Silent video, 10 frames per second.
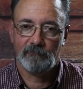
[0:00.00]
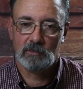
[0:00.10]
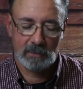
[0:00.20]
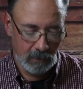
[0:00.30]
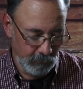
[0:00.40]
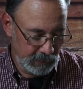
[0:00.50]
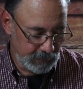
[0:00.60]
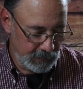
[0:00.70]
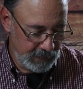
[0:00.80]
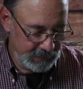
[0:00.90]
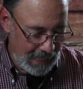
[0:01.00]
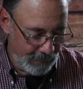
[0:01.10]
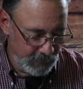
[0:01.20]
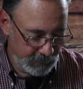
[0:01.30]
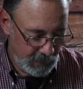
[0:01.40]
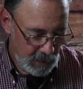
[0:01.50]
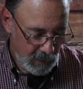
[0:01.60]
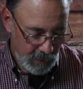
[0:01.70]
first day of the week, Sunday Sabbath,